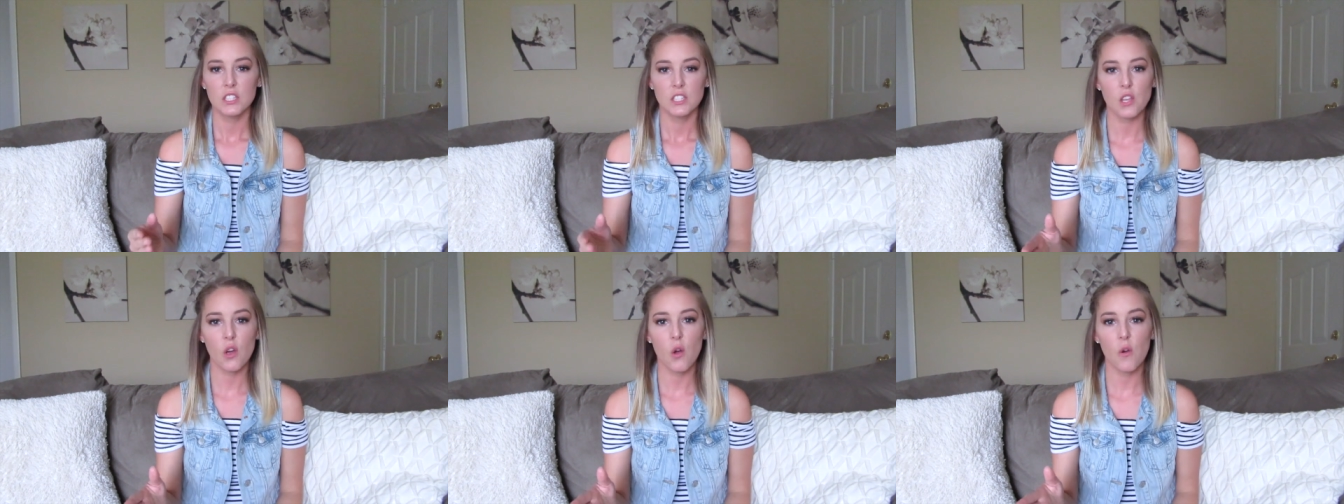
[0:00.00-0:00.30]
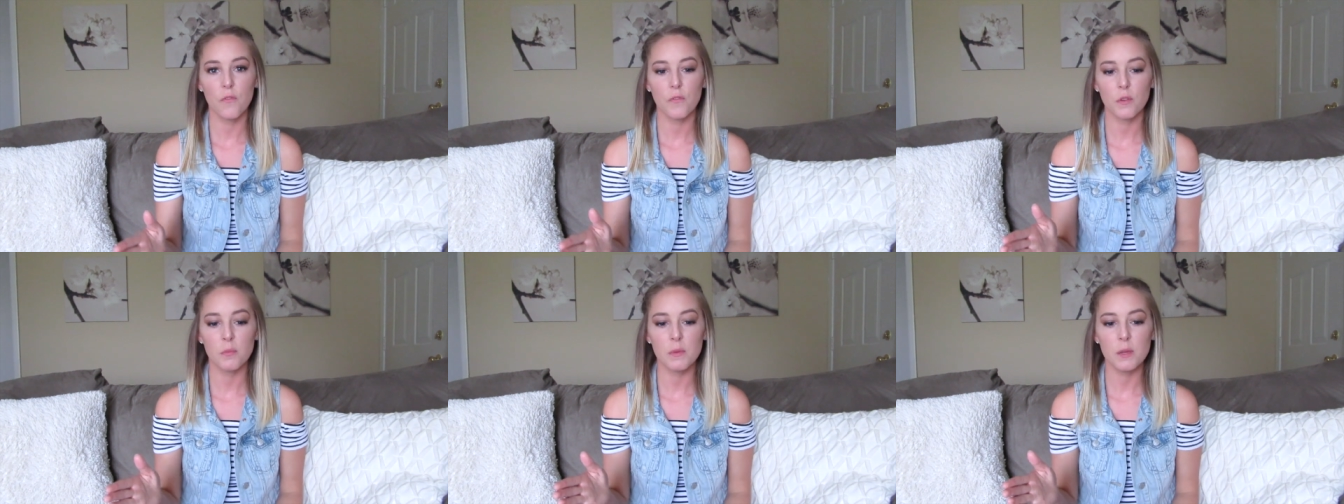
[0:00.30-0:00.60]

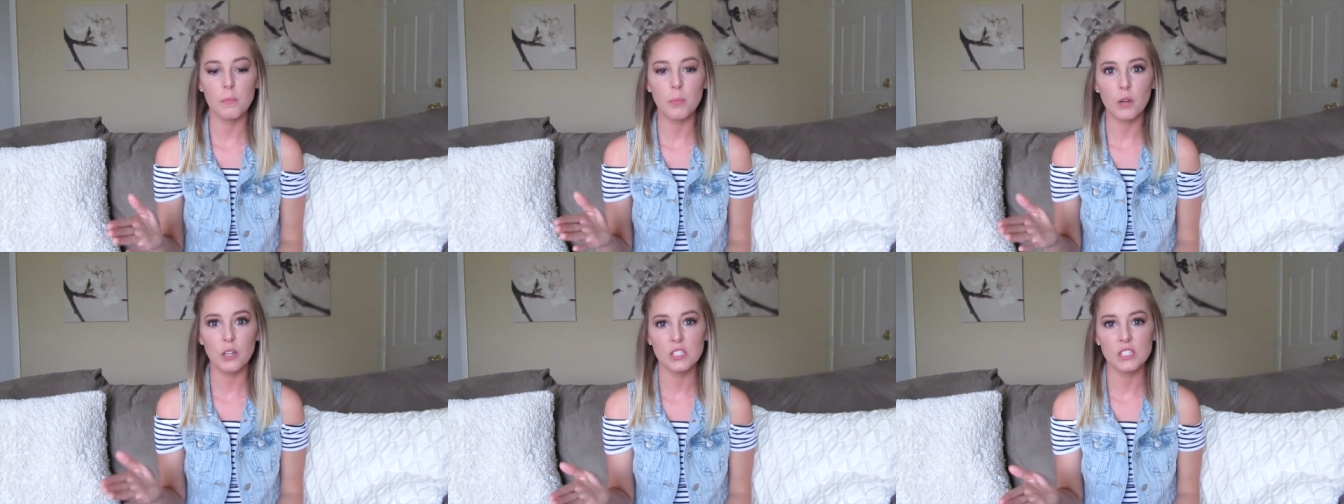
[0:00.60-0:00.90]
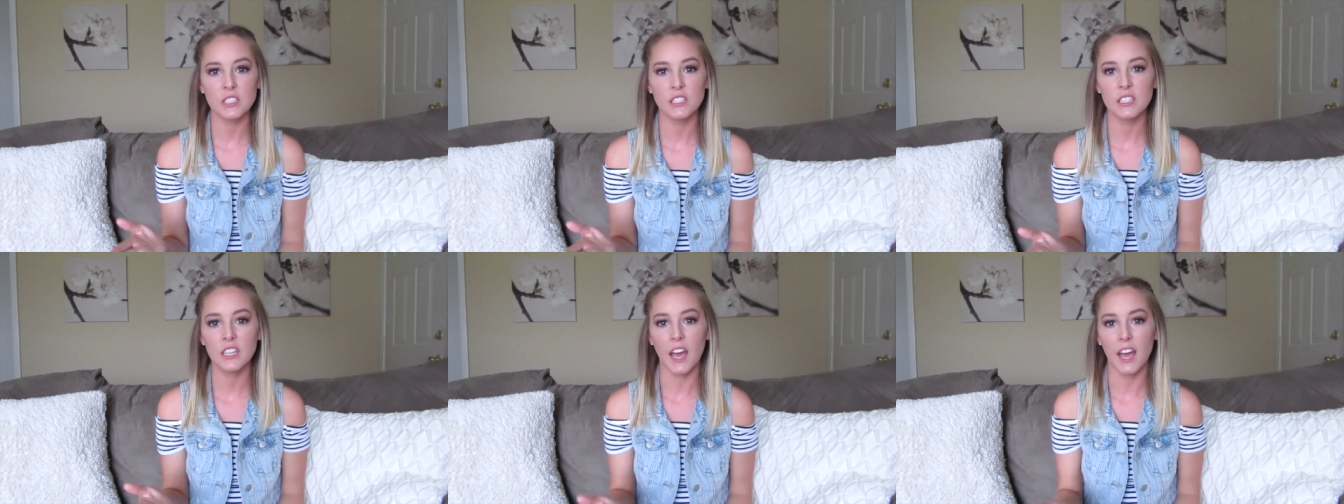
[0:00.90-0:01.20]
So for me
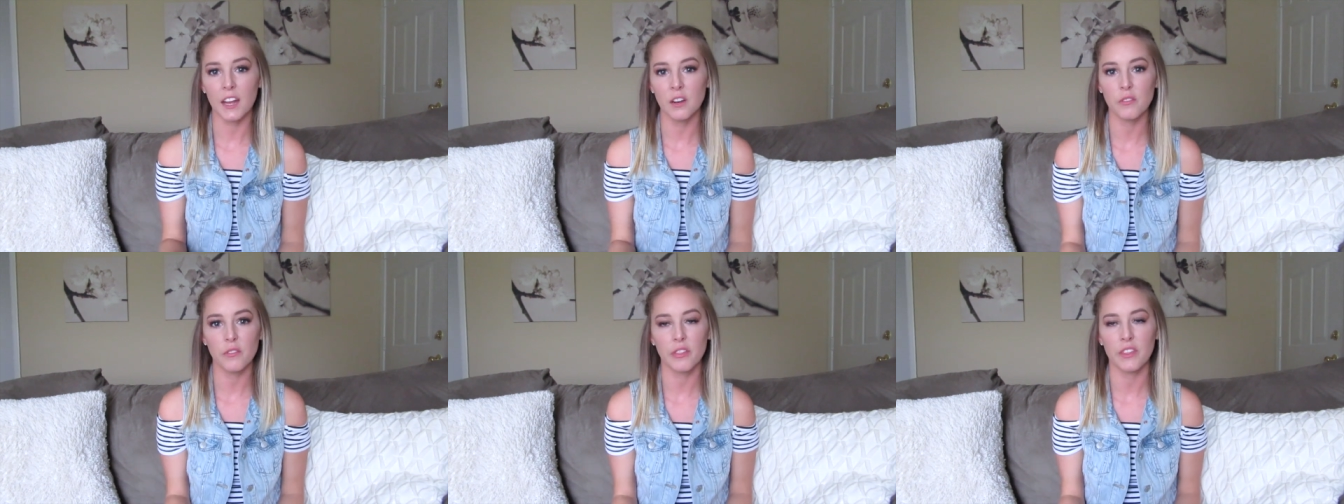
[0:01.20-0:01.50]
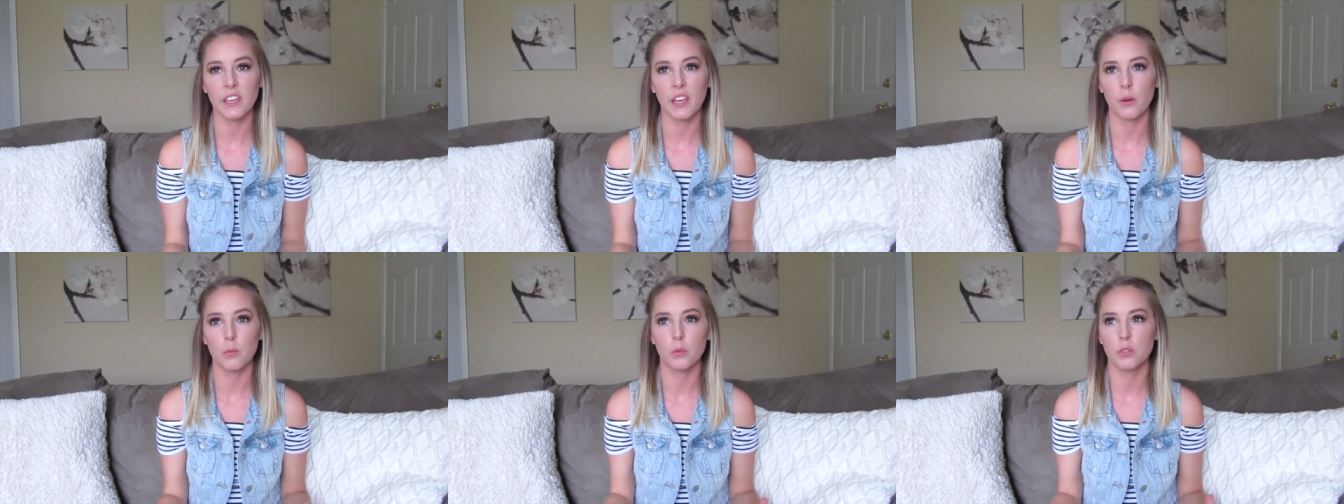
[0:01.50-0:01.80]
personally, I don't
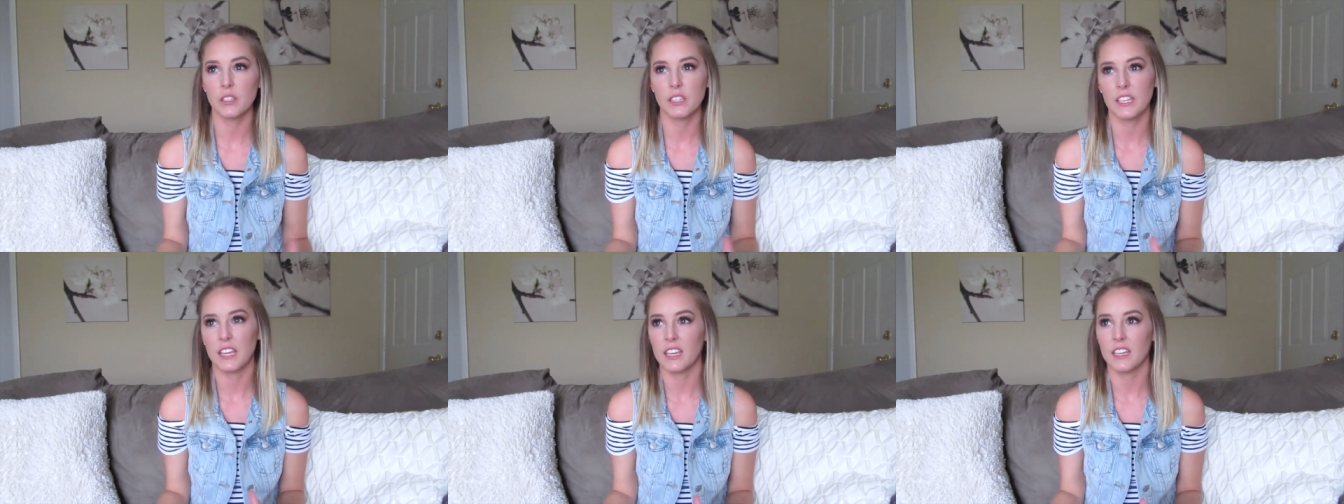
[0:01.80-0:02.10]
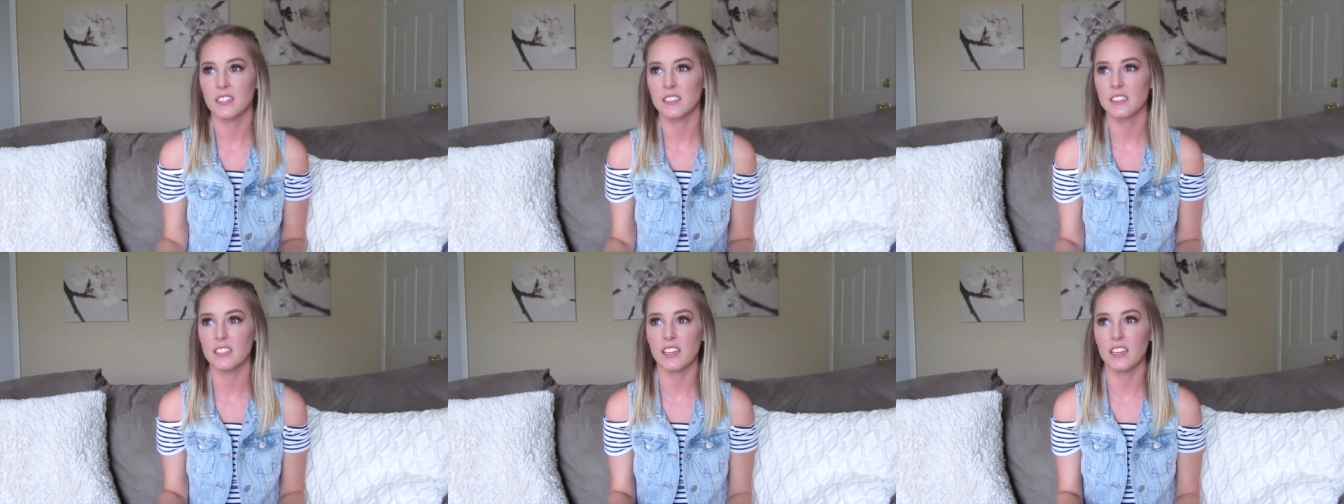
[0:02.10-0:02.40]
think I really
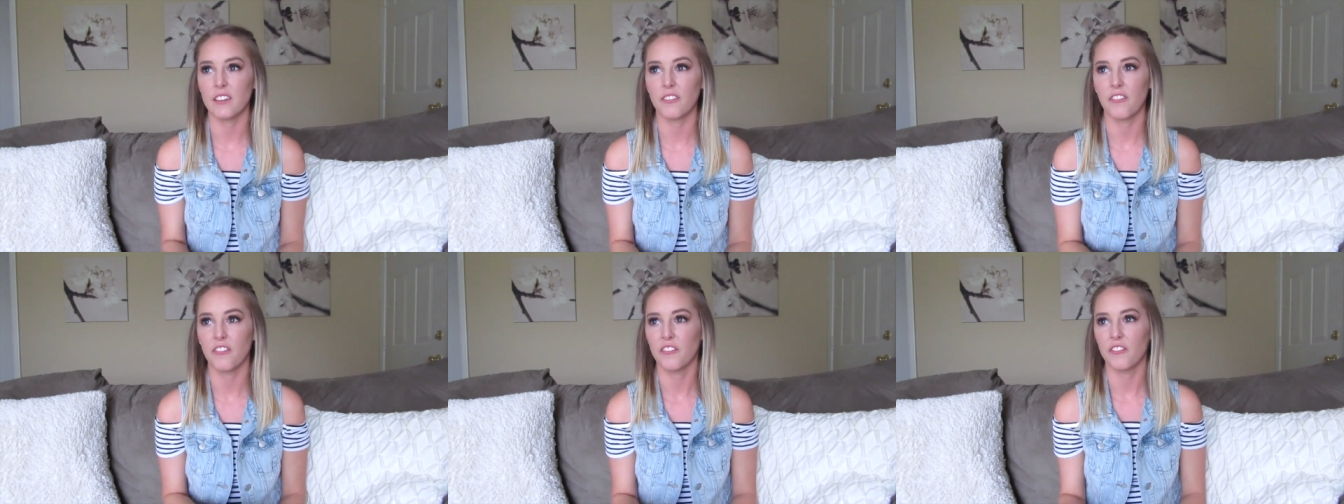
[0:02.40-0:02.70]
gained like